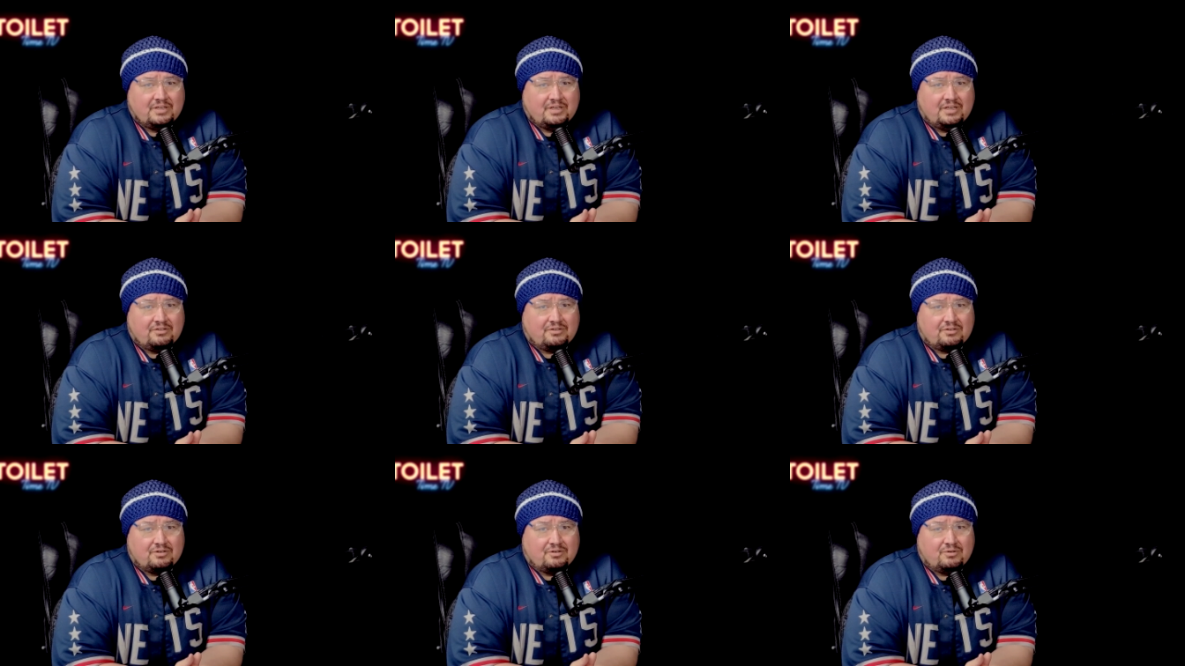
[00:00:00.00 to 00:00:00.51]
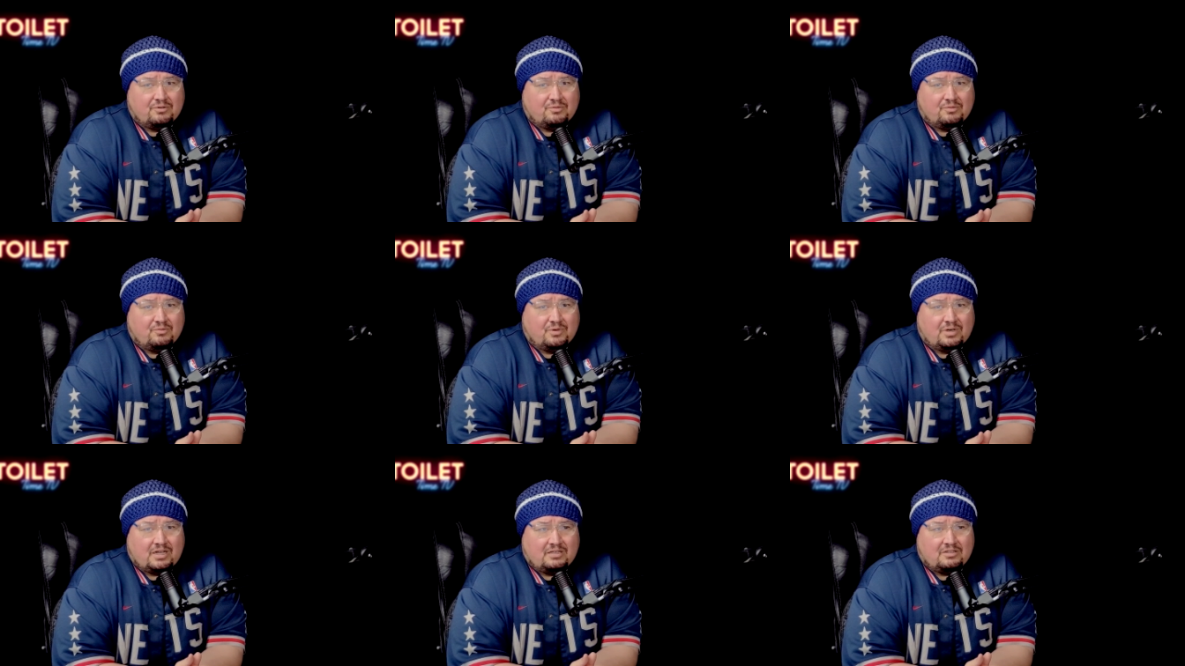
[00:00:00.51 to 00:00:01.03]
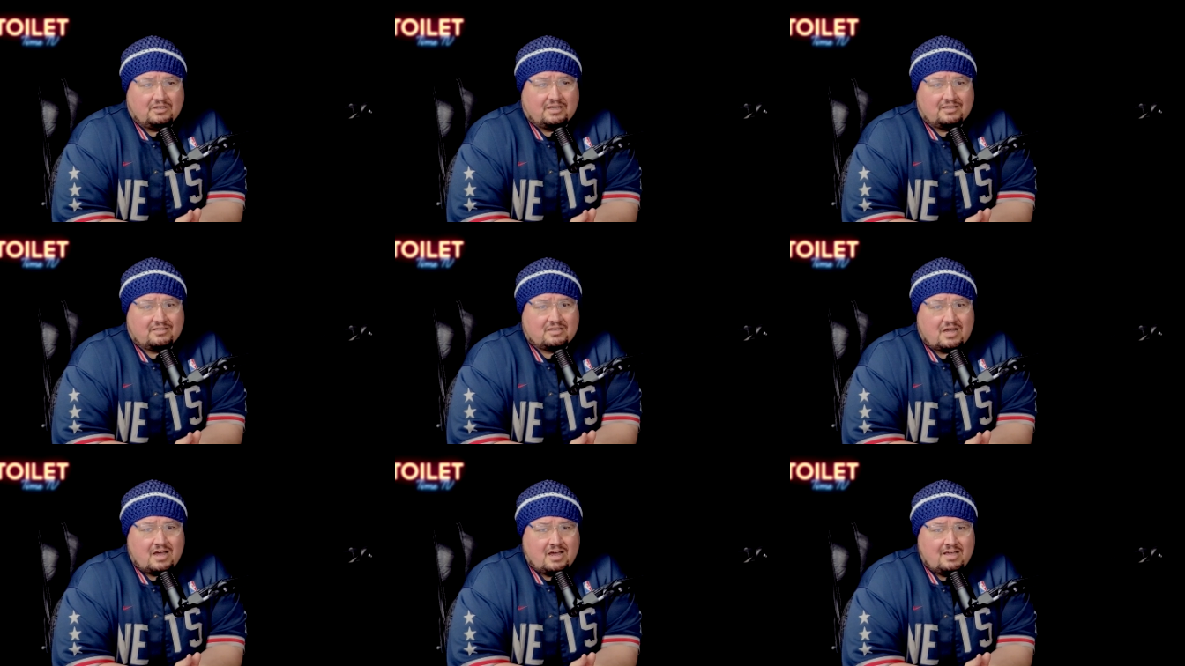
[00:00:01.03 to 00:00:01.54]
And so when I look
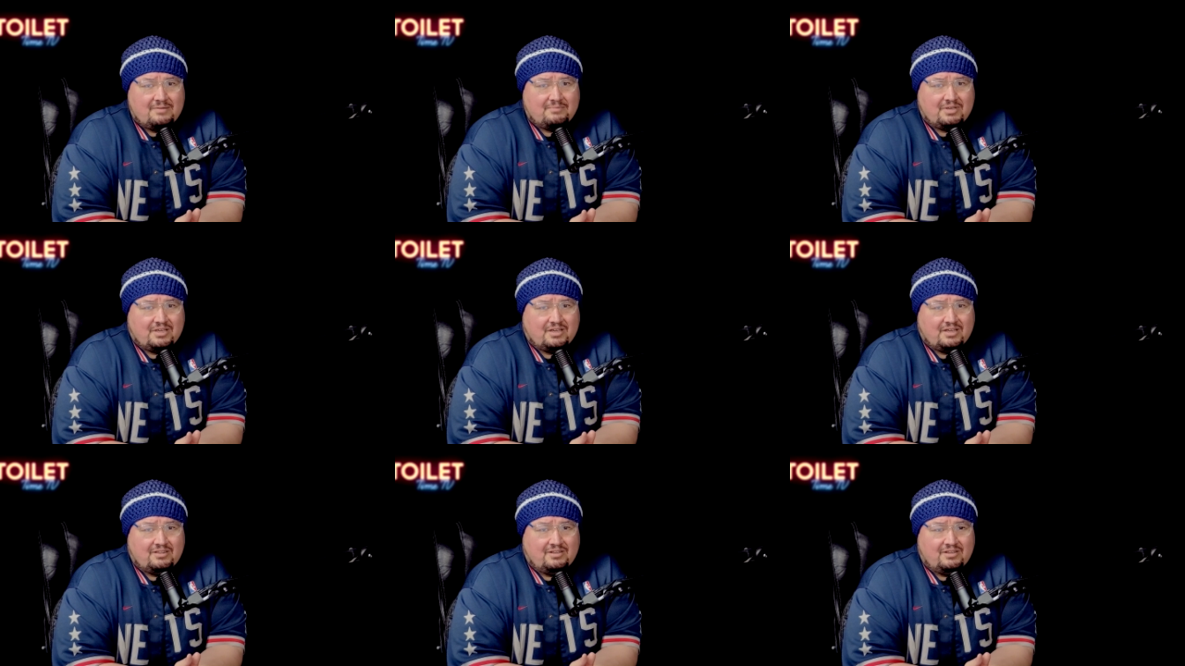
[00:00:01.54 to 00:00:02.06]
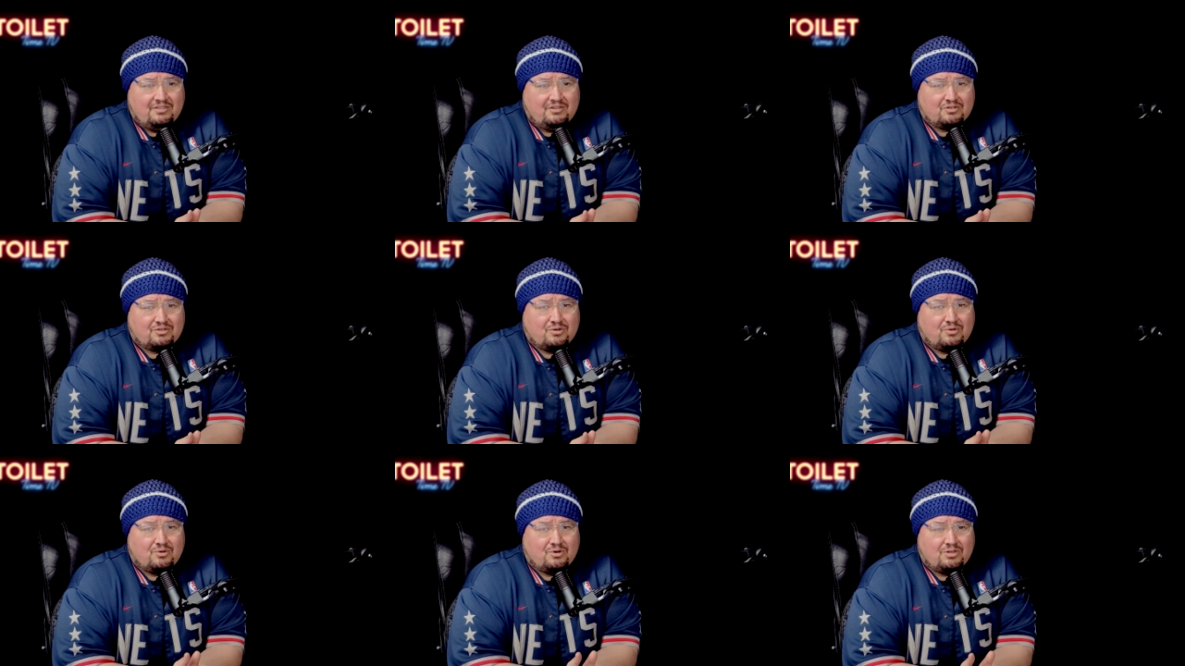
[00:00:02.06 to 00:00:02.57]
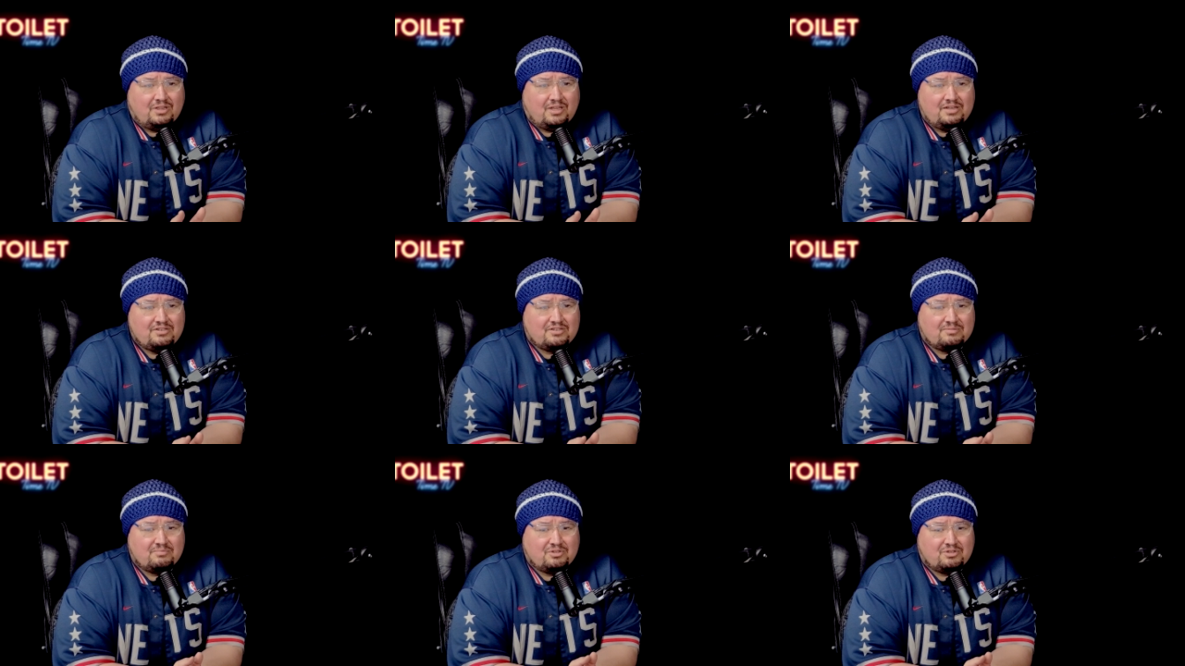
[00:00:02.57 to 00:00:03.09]
at timing, and then there's
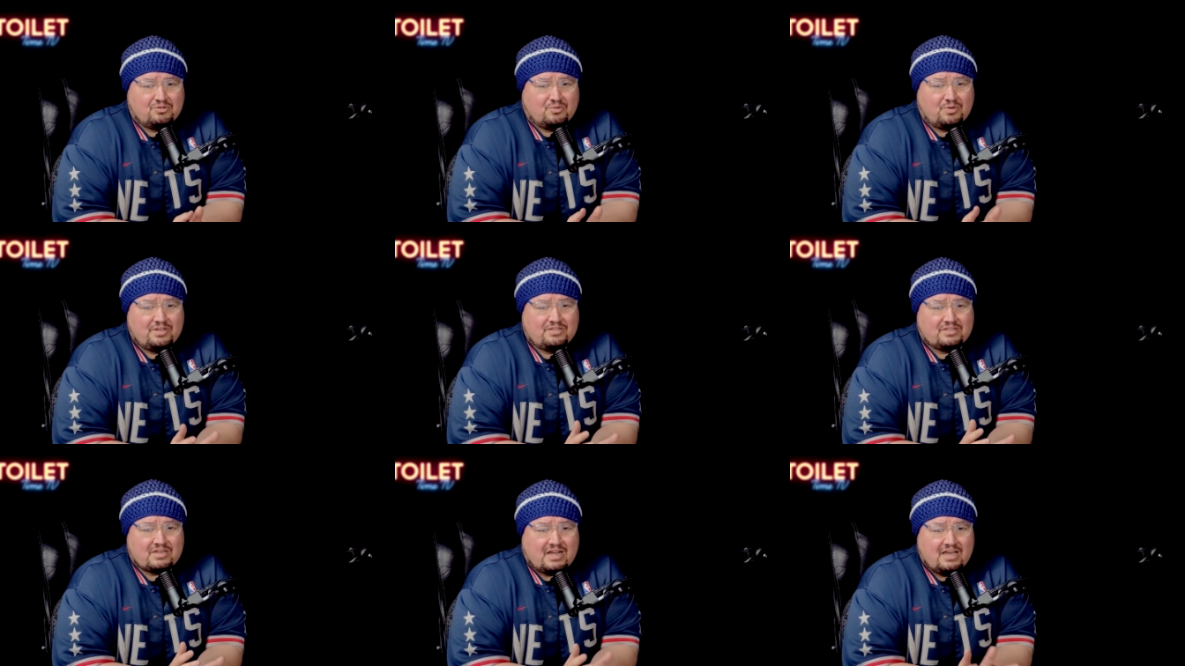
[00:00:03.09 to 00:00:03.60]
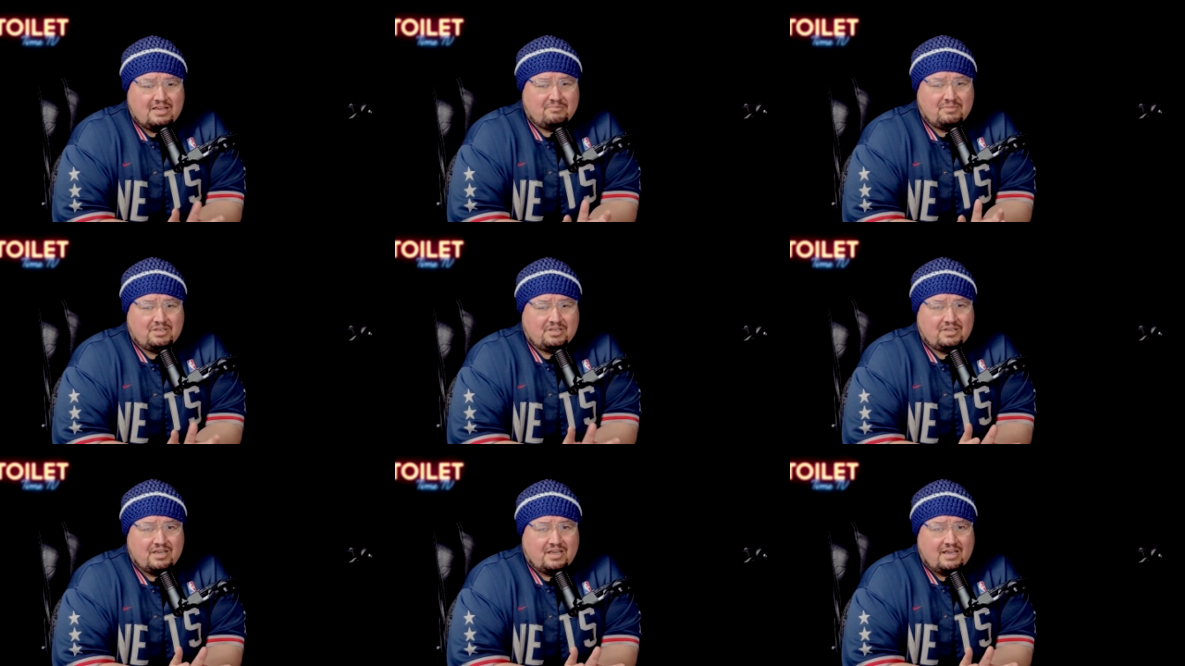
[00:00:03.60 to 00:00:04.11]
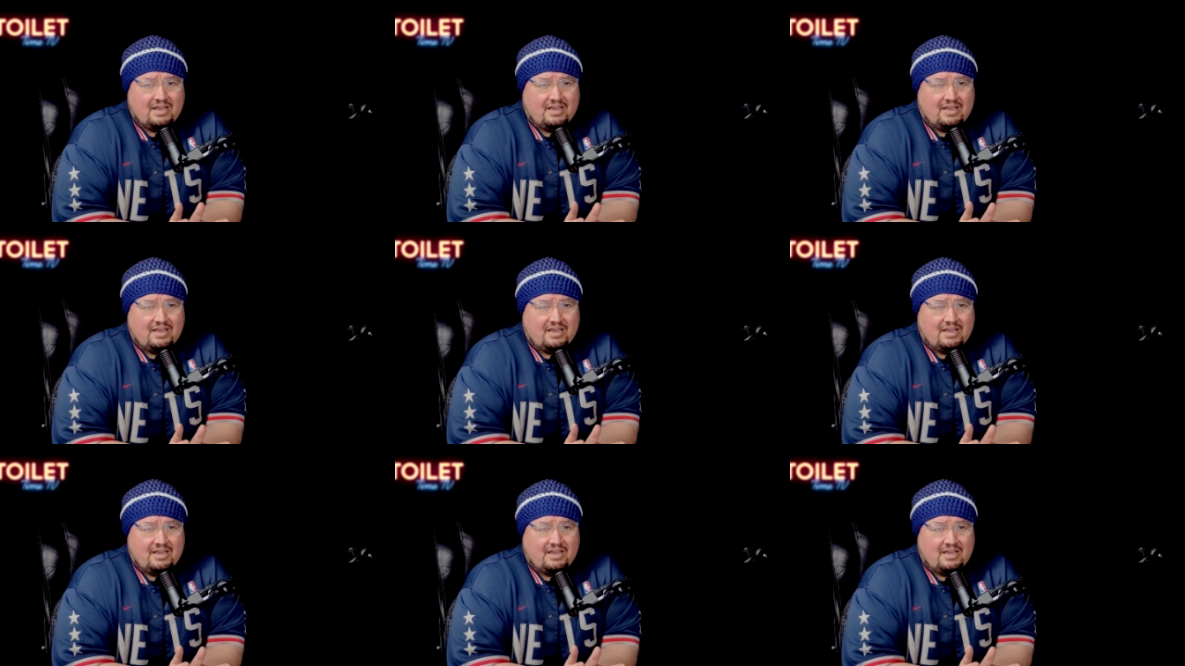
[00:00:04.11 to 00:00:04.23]
correlation between timing